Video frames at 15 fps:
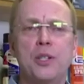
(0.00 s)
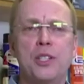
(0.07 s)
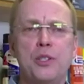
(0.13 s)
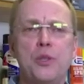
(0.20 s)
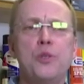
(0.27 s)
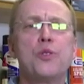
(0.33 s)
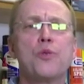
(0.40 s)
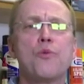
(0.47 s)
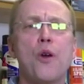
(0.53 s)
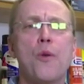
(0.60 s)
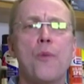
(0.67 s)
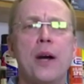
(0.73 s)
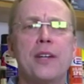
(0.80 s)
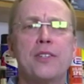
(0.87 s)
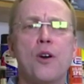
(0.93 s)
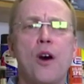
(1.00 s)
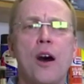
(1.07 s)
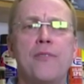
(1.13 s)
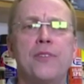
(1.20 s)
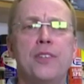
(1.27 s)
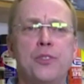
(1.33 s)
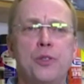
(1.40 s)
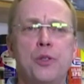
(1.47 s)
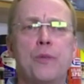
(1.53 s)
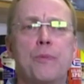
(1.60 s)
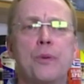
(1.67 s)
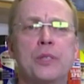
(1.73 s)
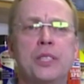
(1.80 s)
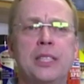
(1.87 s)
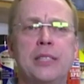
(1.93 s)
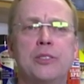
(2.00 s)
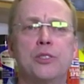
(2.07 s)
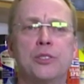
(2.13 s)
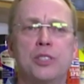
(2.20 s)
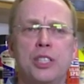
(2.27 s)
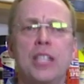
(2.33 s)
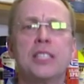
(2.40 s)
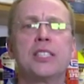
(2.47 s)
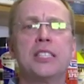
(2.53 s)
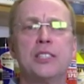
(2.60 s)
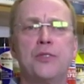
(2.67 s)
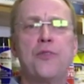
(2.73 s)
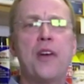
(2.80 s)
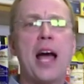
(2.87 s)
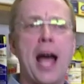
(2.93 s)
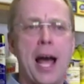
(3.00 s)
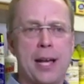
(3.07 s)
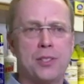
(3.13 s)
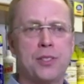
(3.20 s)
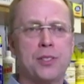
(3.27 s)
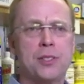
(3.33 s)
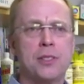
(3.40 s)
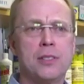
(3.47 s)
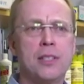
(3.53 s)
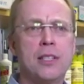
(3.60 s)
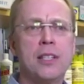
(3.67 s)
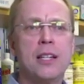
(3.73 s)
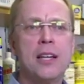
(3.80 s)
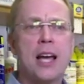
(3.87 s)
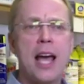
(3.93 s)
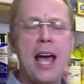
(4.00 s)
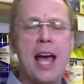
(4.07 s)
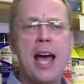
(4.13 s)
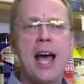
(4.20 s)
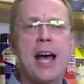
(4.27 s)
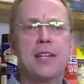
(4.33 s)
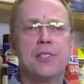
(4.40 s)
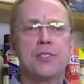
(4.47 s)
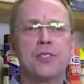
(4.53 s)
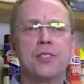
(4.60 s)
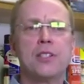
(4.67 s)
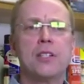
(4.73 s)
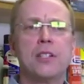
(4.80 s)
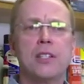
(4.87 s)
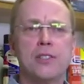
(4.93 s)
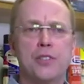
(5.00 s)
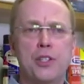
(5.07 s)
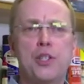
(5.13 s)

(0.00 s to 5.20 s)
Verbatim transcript: can use a robot to often do the procedure just as fast as the